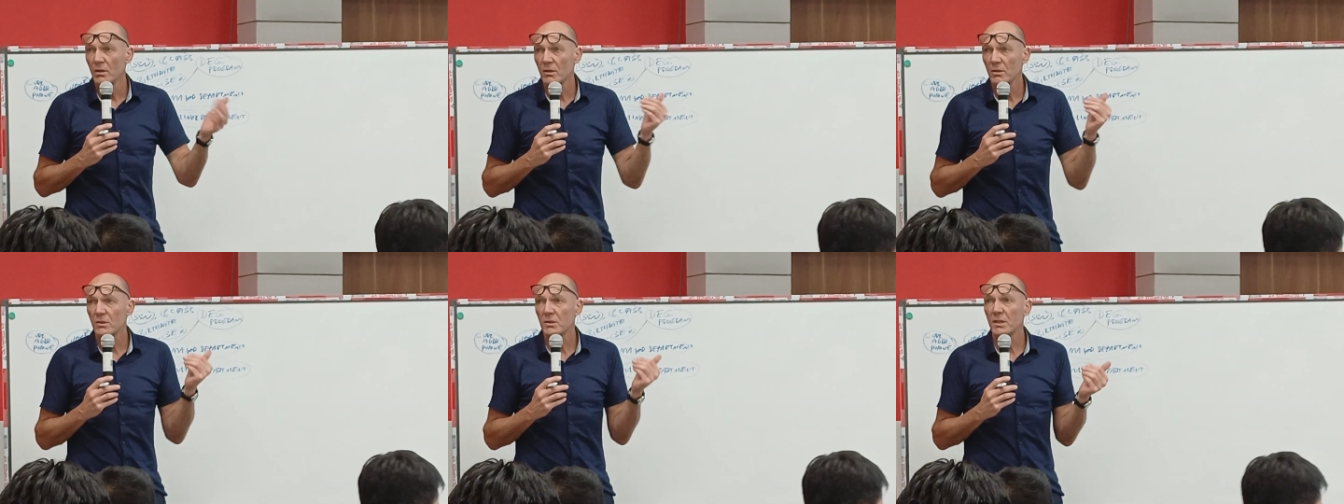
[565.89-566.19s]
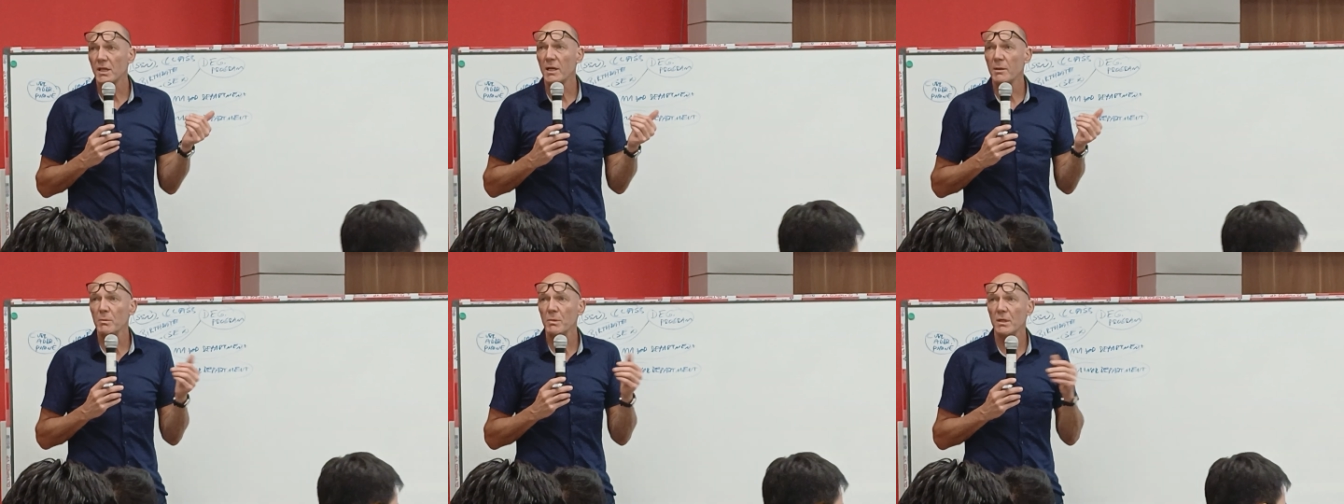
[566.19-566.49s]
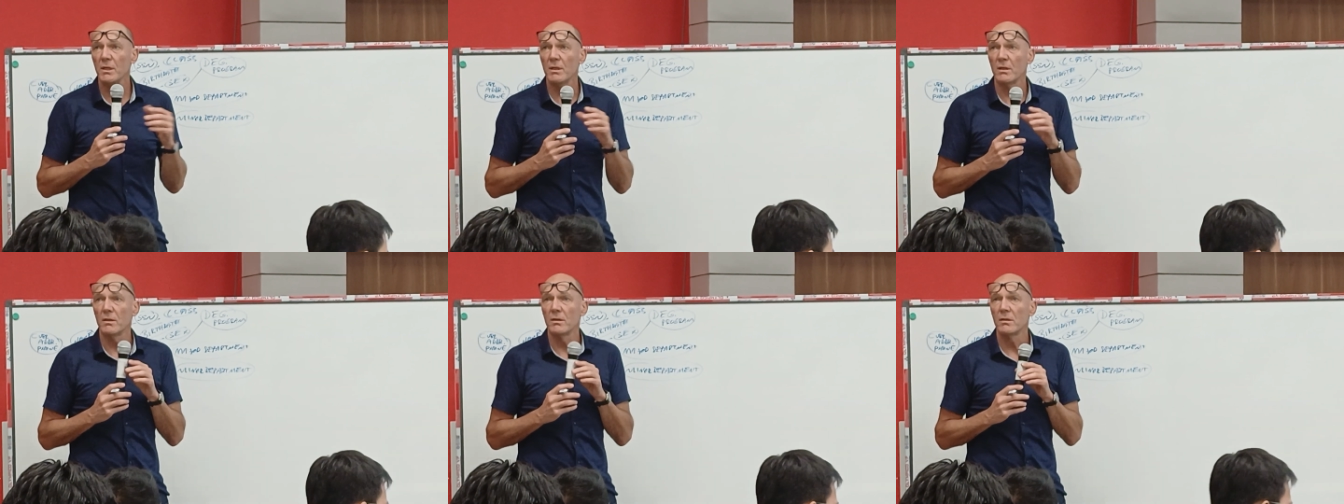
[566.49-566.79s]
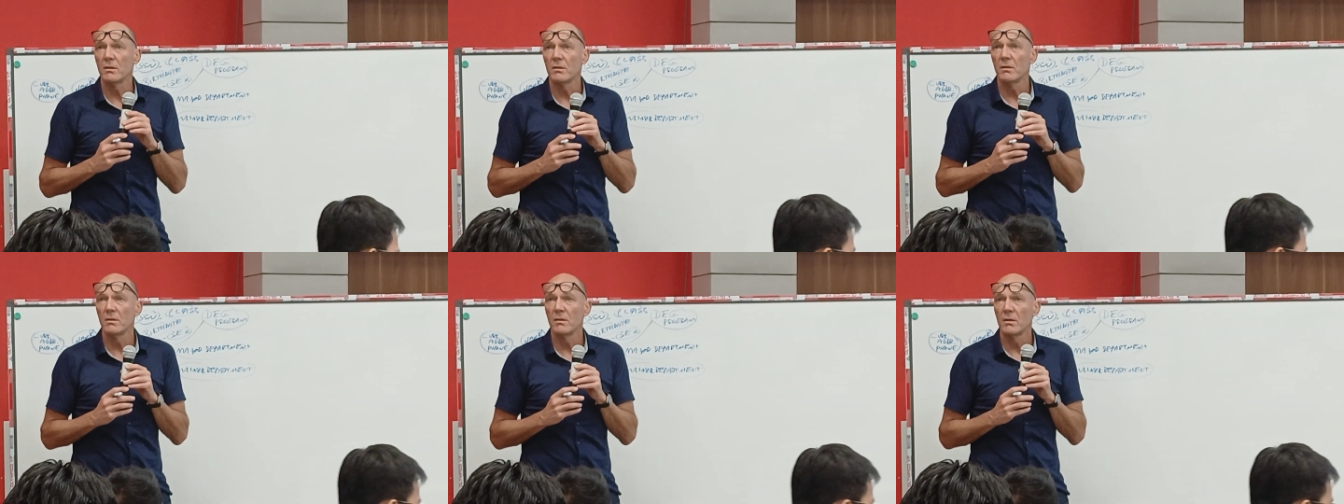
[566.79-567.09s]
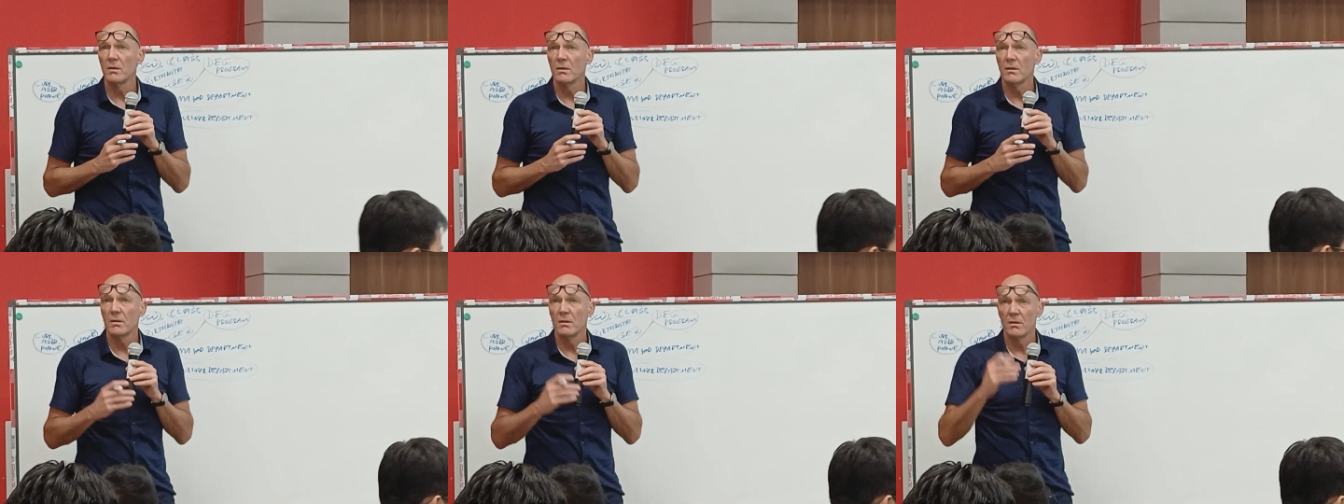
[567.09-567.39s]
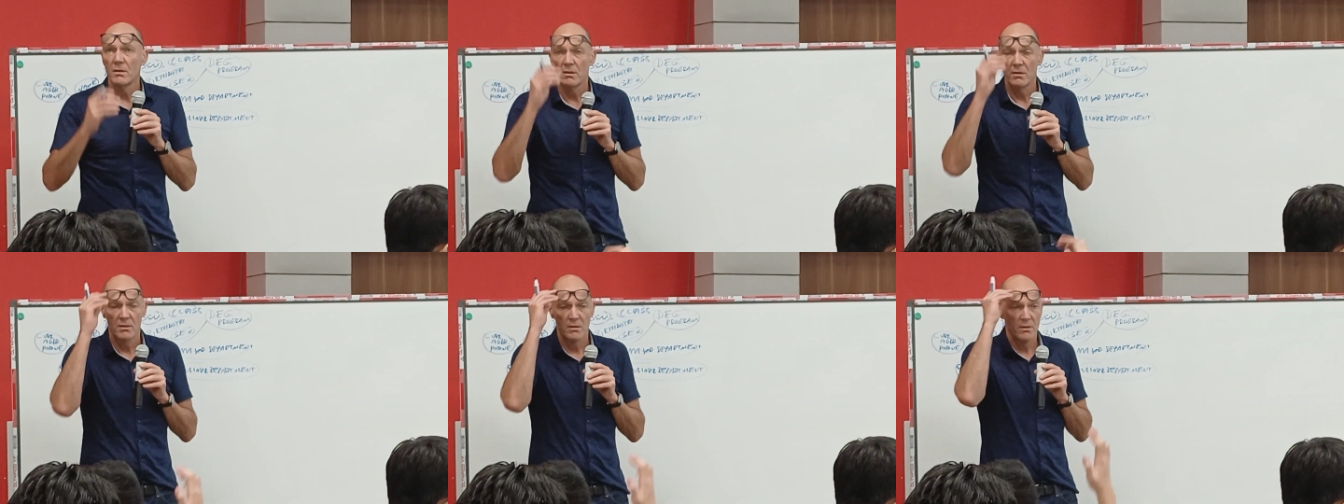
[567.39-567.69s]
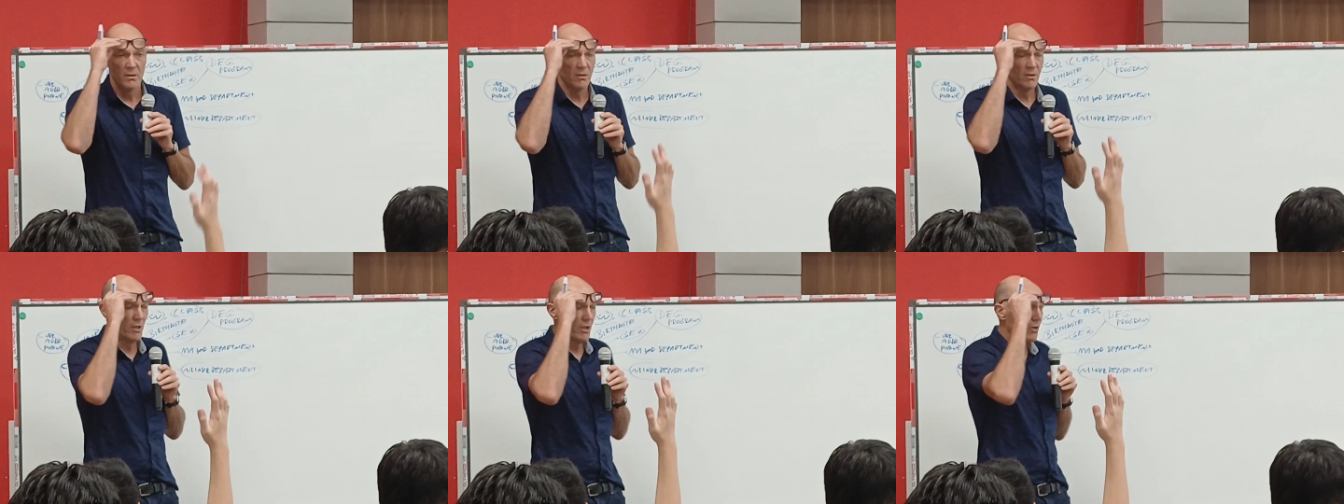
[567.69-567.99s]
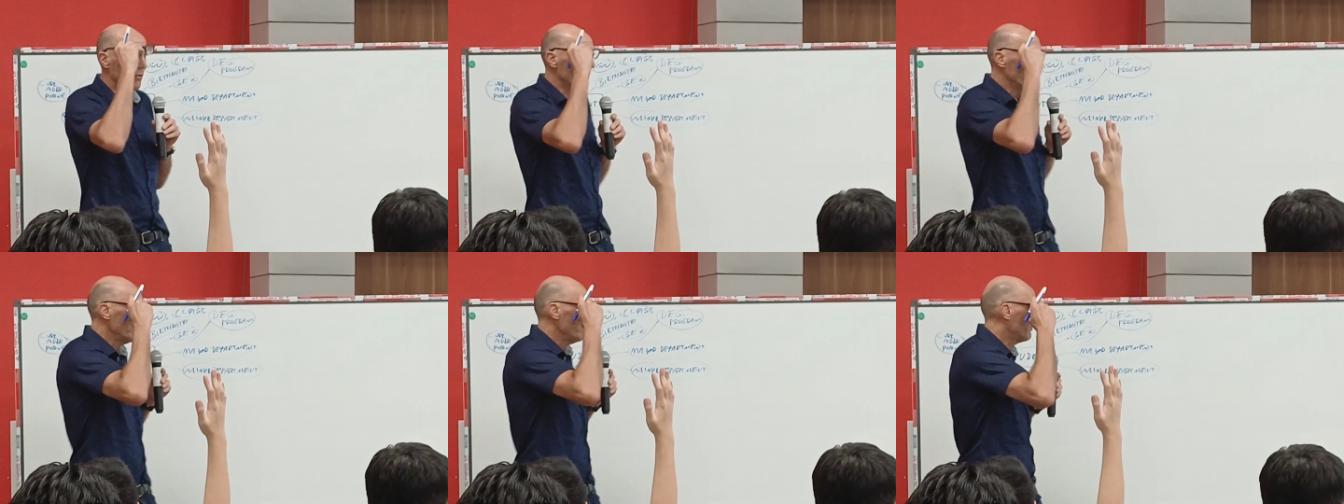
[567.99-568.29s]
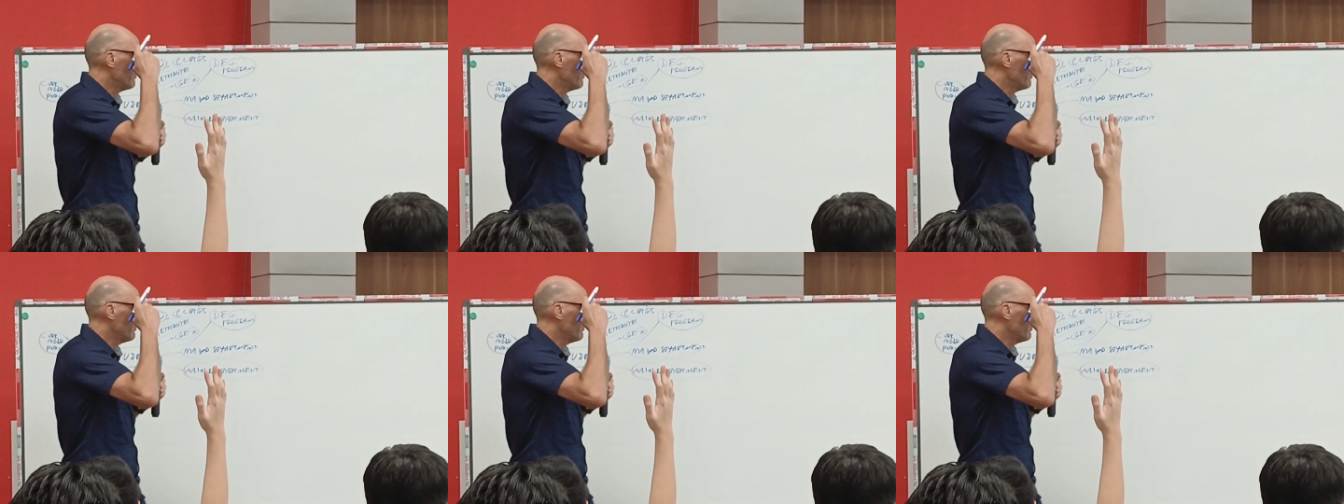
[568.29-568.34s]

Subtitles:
Same here. Degree